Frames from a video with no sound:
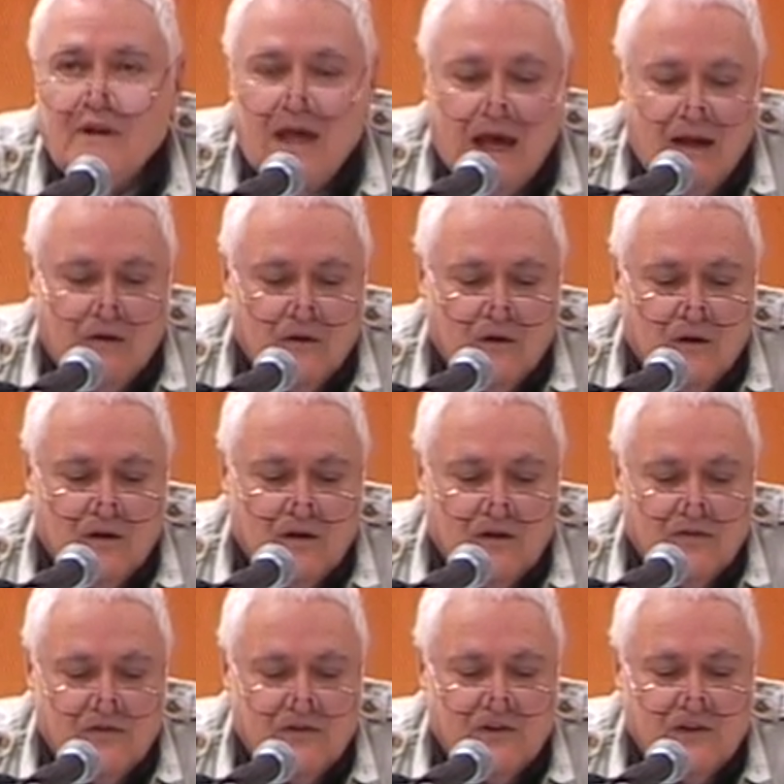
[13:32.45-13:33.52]
outlook
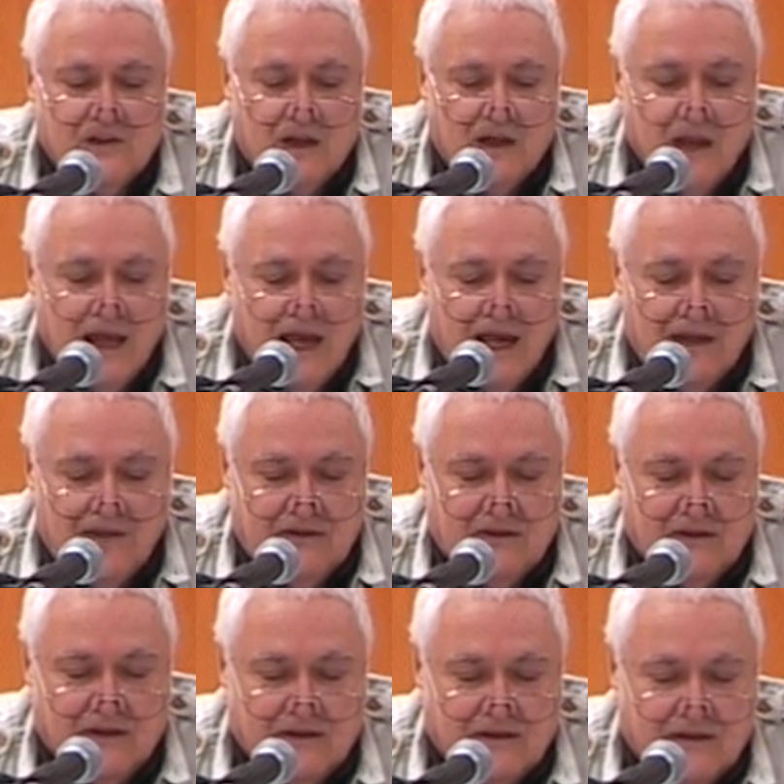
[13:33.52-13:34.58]
of
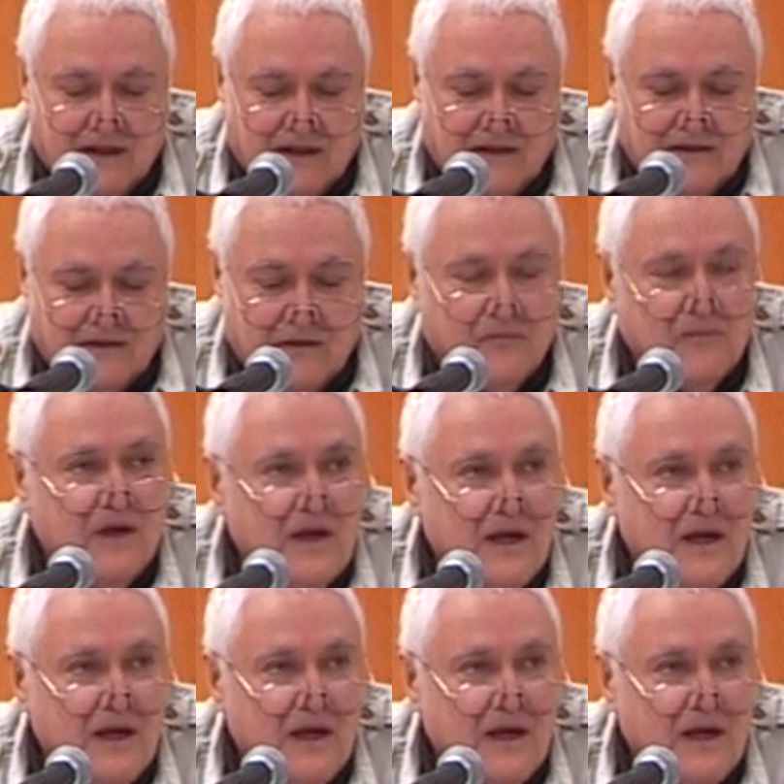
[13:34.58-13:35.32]
scholasticism.